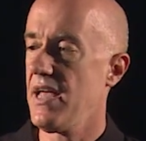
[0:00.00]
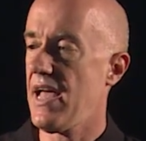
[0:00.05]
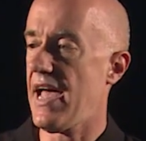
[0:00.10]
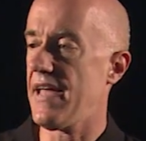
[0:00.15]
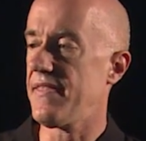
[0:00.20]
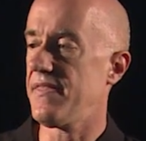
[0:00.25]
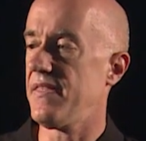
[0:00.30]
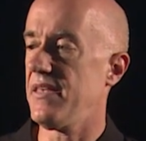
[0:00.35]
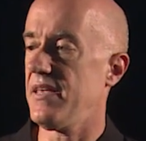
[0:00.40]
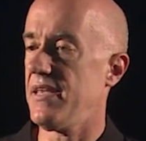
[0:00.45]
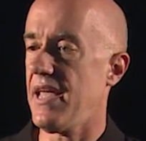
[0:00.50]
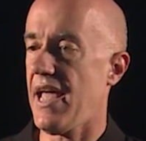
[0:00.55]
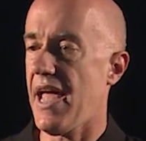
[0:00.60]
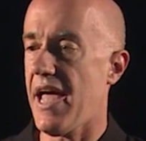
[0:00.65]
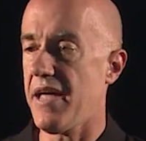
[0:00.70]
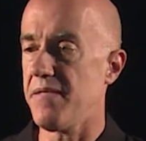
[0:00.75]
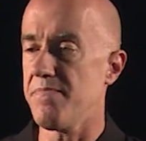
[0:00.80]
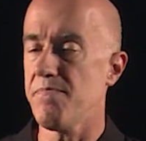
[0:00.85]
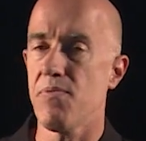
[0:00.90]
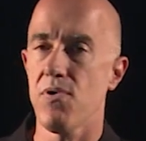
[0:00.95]
at the
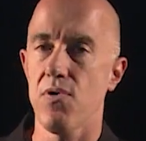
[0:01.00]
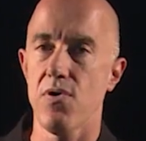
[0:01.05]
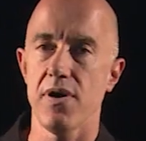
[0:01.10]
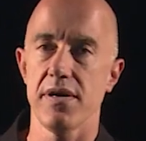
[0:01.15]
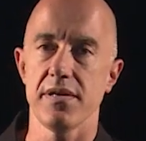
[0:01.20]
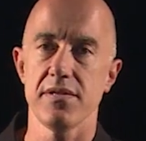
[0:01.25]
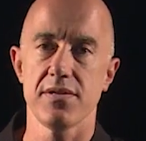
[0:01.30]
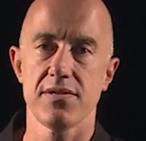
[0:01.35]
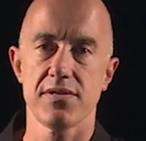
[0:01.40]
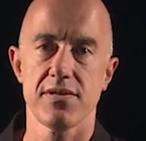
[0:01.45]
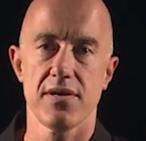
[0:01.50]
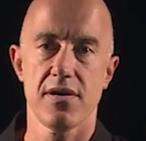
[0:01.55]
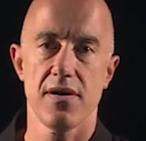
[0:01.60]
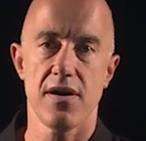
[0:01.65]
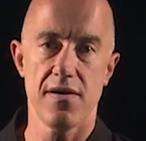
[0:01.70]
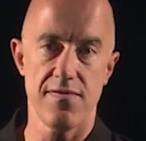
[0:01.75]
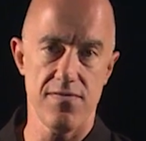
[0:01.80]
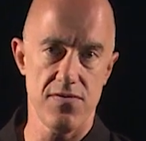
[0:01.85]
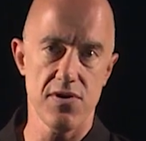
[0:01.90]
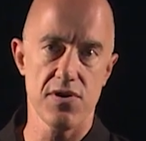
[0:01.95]
endpoints
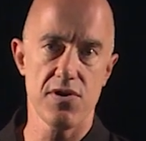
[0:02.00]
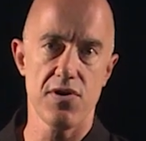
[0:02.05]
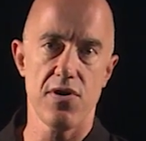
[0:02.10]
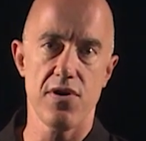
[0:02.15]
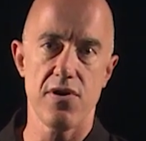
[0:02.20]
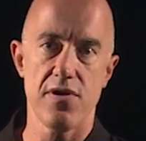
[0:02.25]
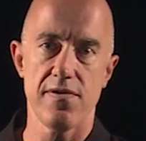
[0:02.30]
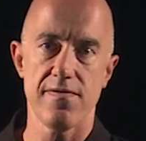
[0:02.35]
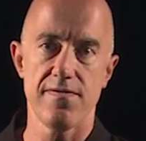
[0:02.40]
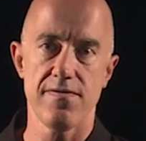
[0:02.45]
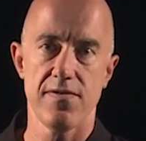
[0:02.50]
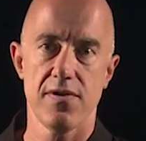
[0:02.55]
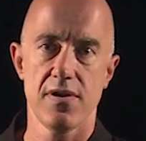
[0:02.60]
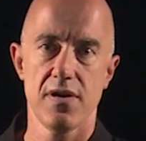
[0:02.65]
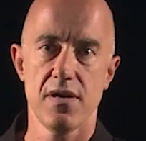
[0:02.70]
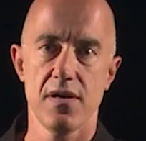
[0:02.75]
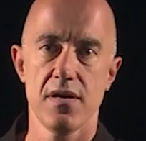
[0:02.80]
of the curve,